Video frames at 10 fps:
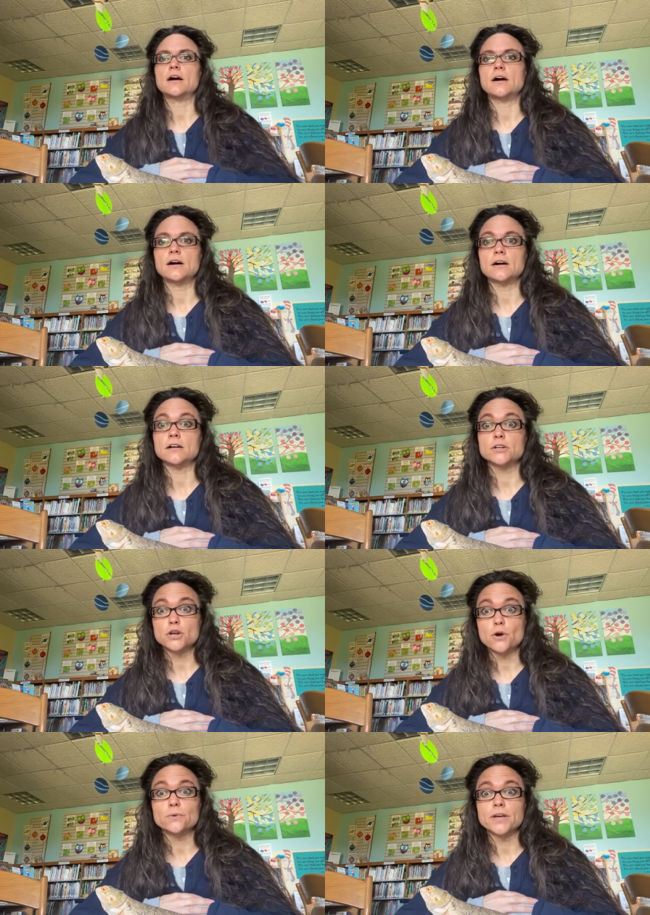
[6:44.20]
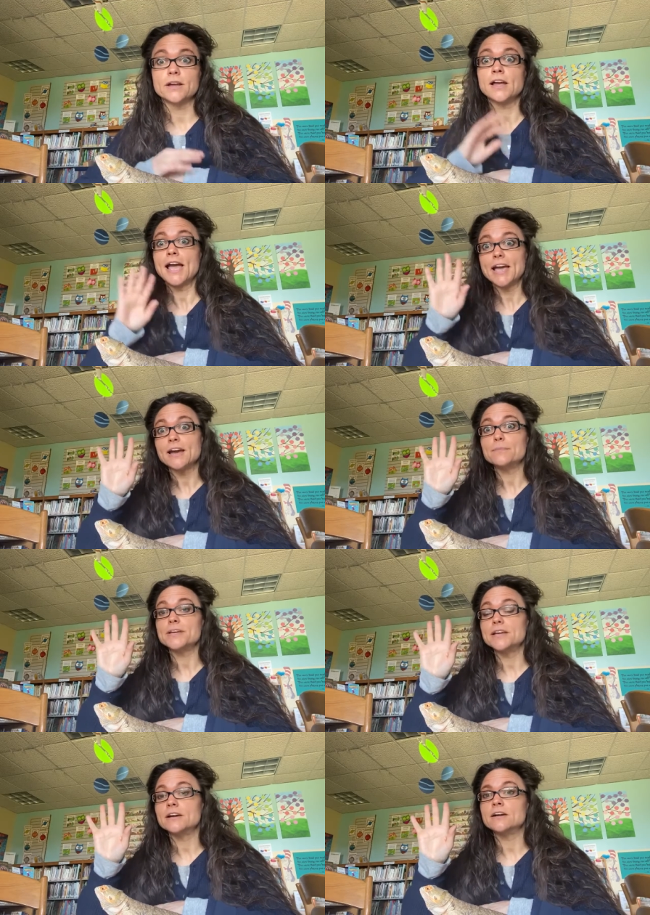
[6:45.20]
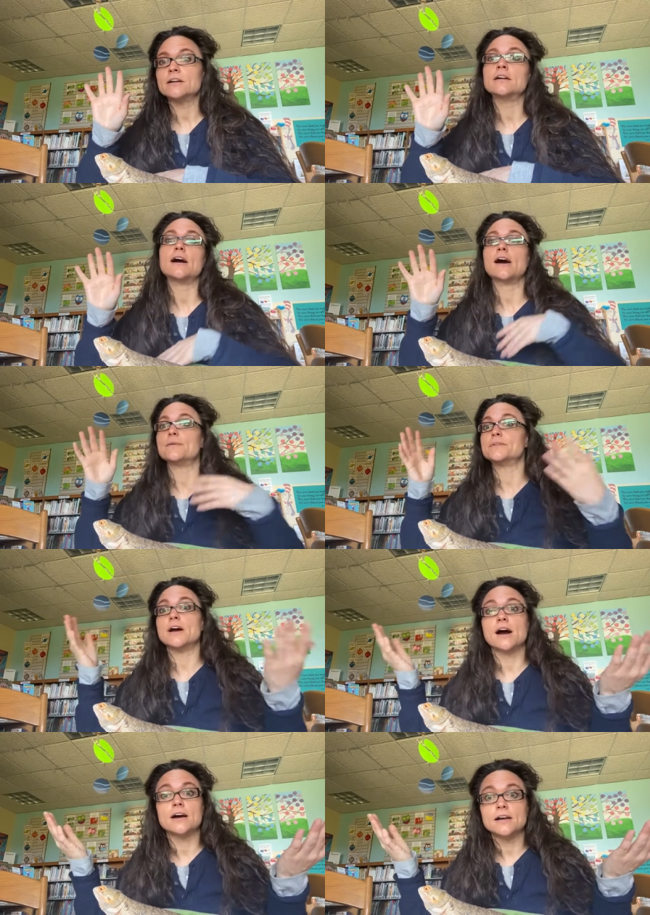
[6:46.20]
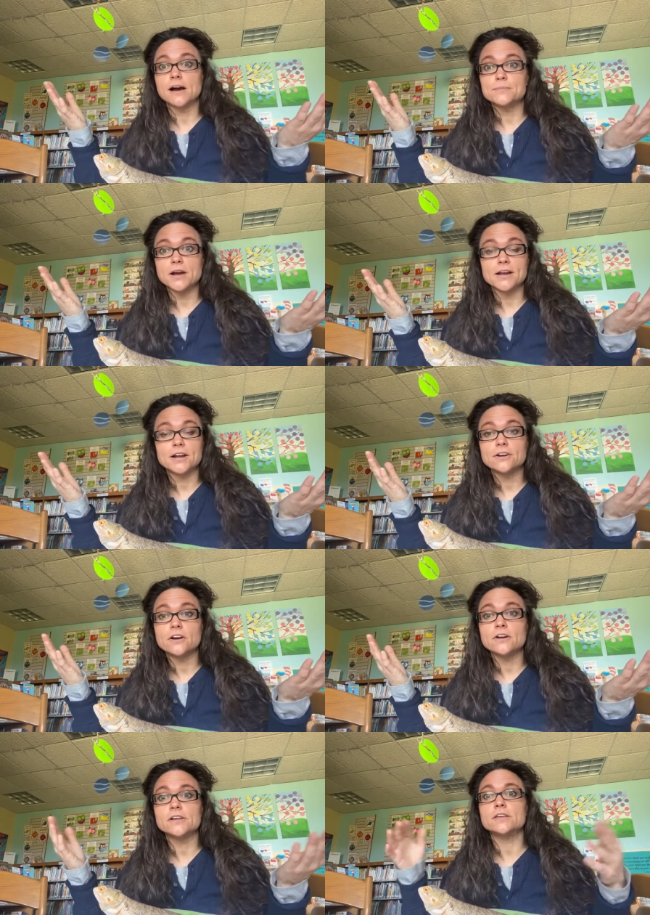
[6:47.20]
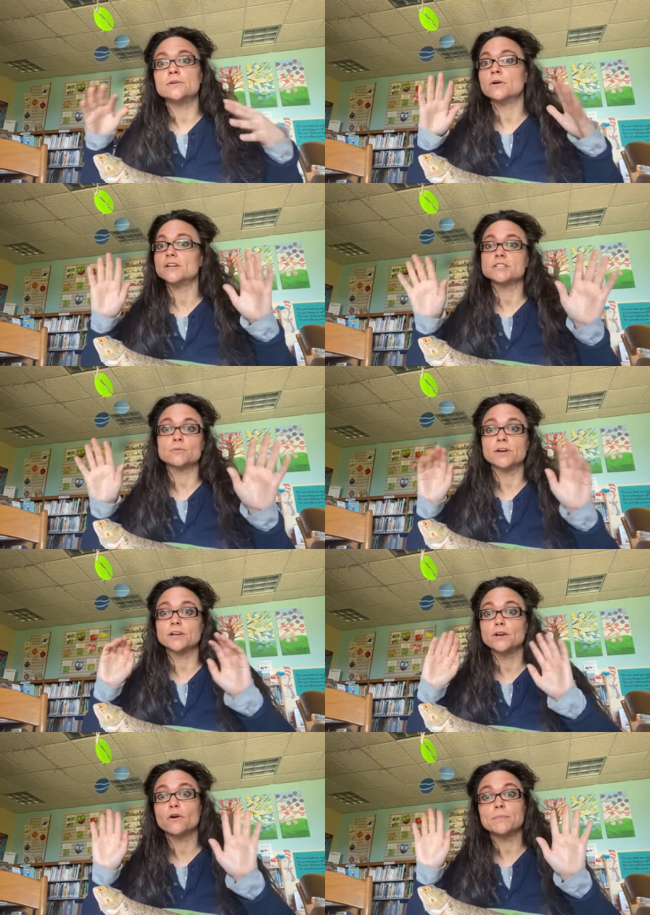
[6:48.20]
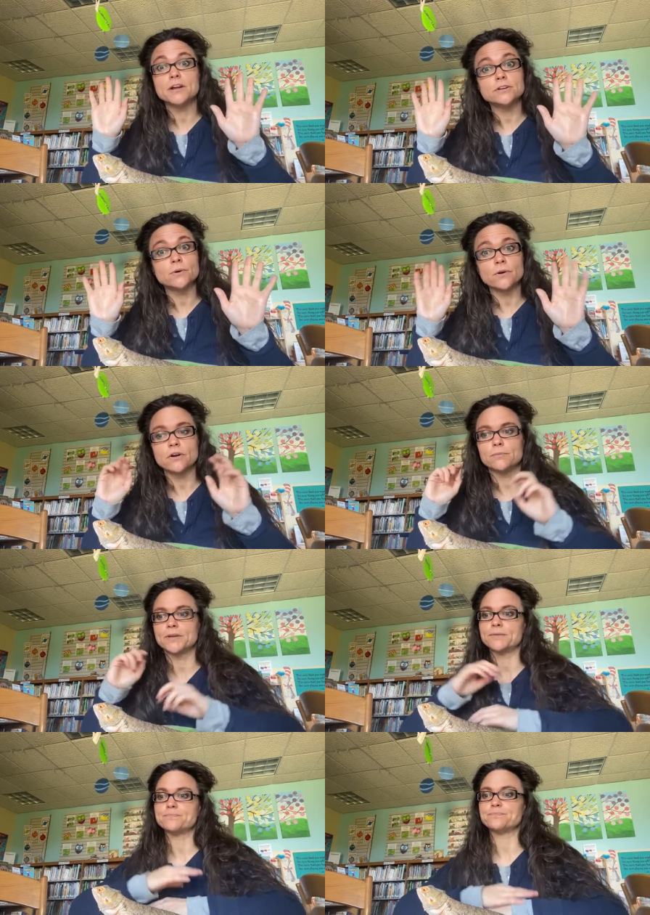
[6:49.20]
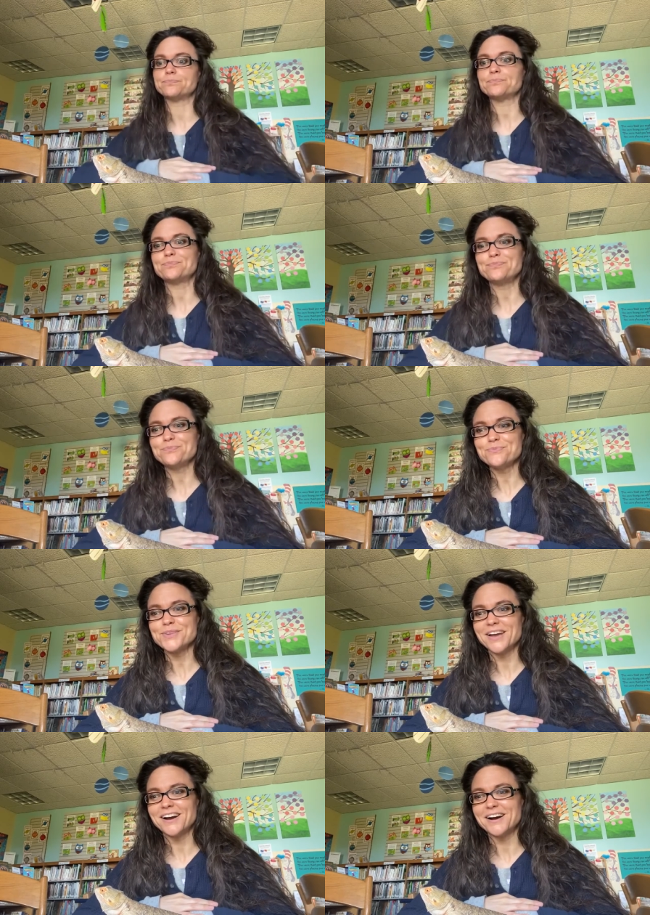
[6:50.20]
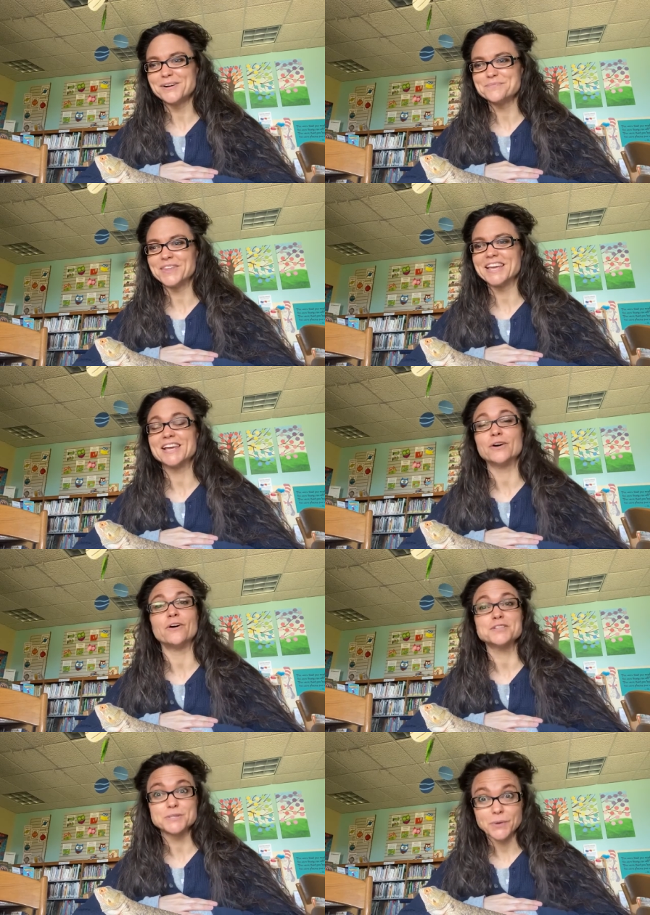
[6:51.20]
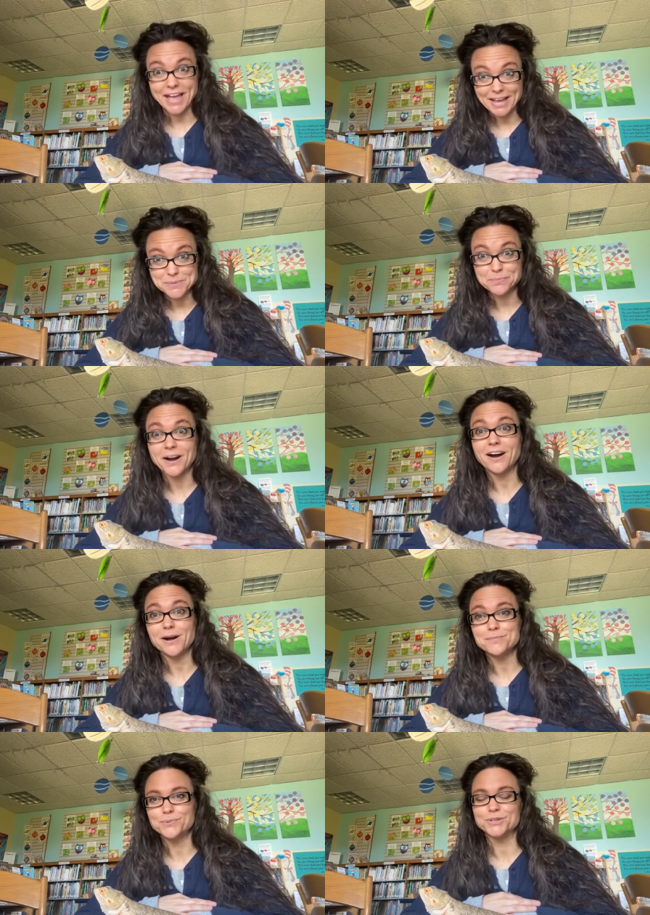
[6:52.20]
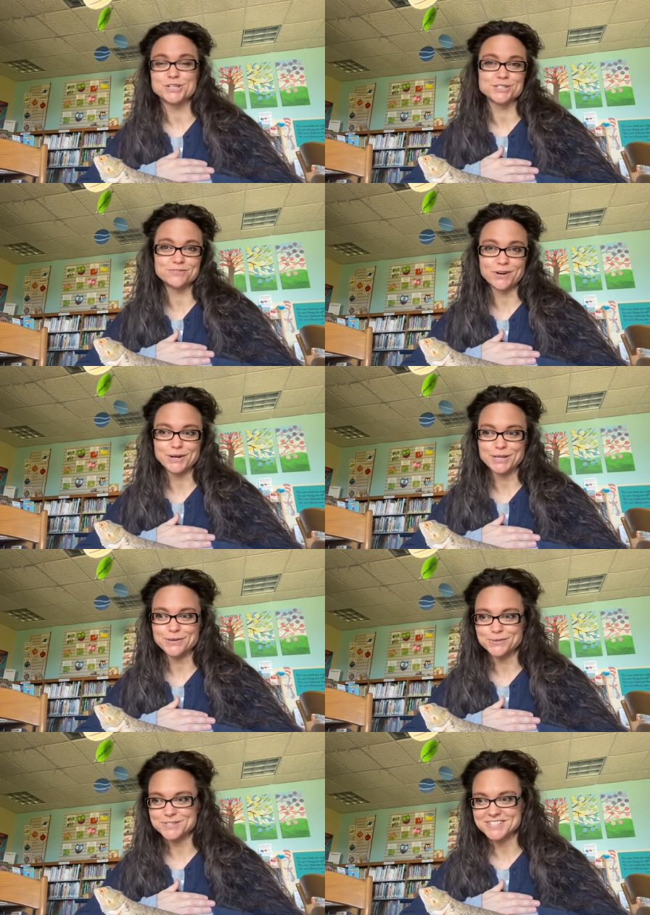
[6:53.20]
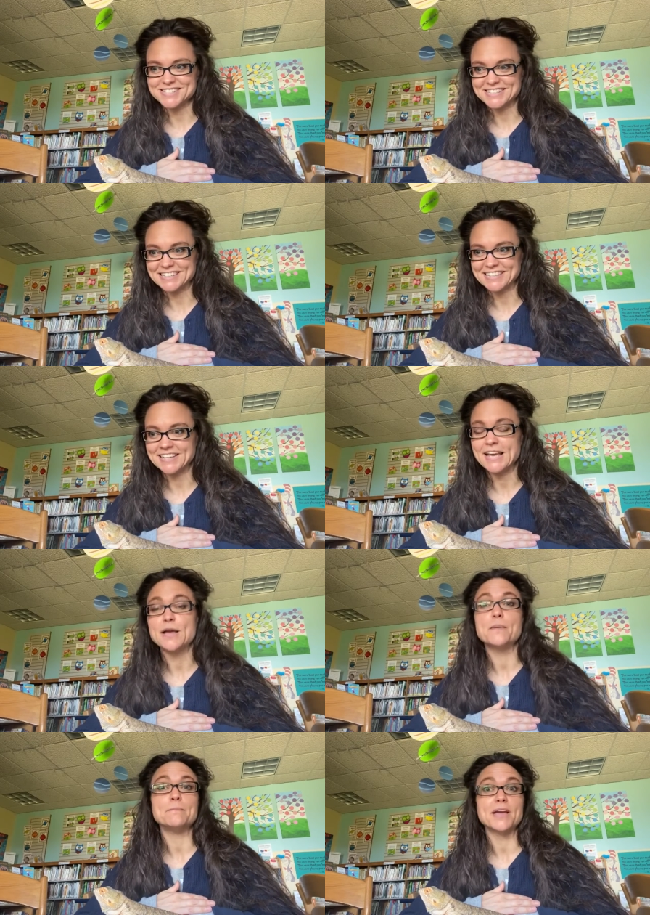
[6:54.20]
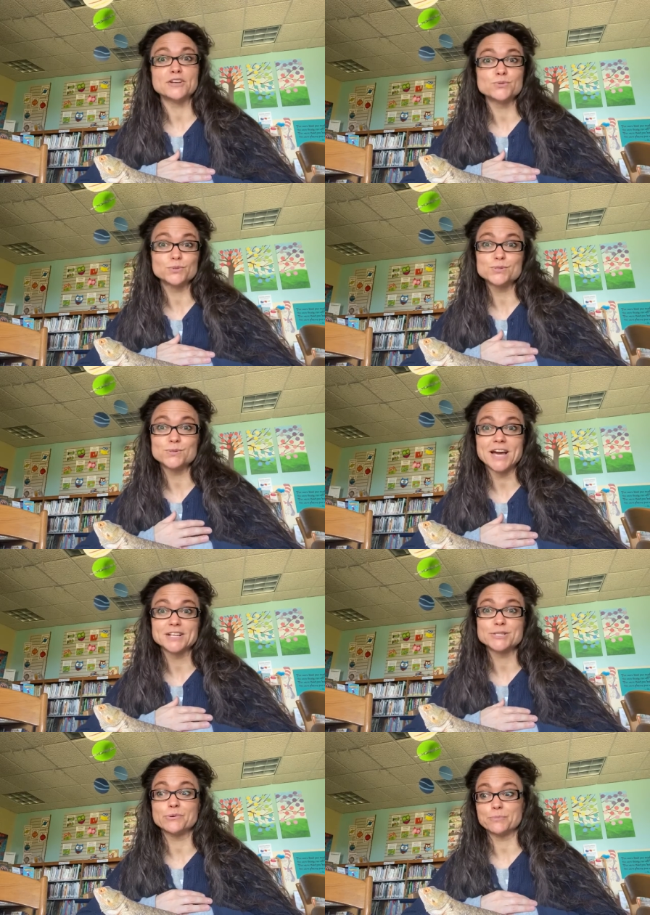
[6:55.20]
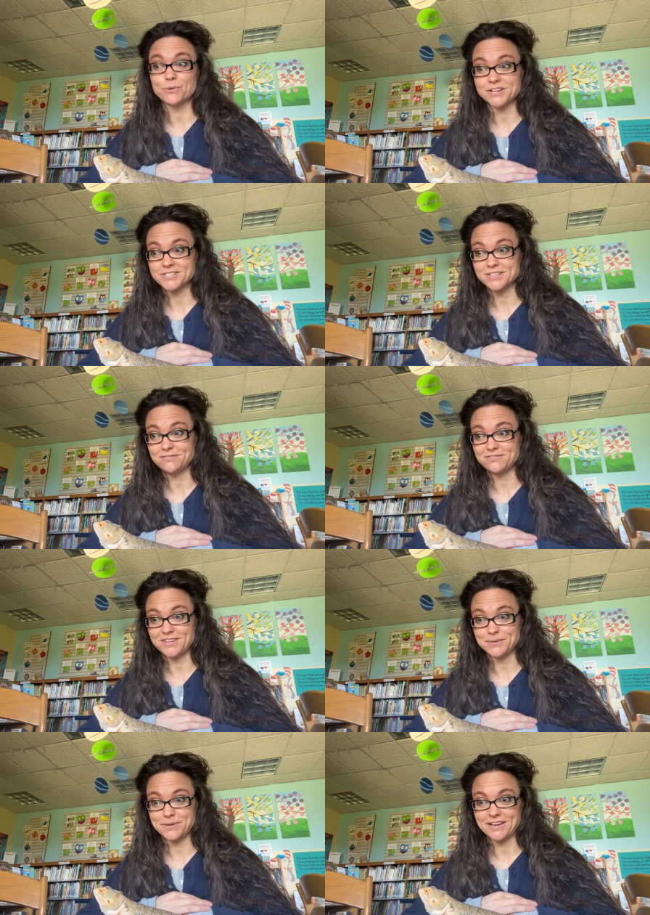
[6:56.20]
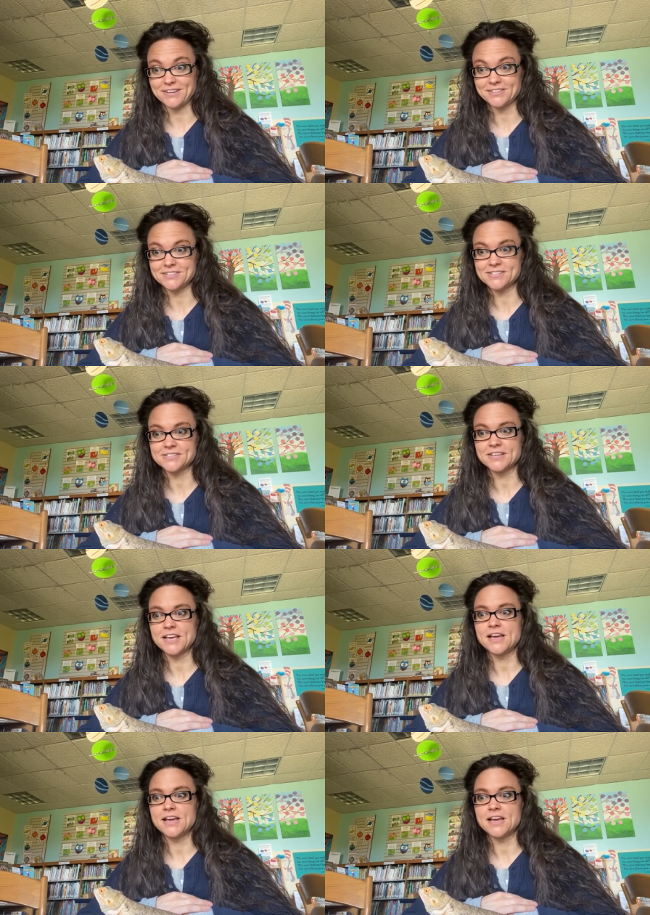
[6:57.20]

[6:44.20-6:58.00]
uh, know that, hey, I'm here. I'm not, I'm not here to hurt you. I just want you to know I'm here. Don't hurt me. Um, they can also head bob, which is very cute to see. Males will do that to impress the females.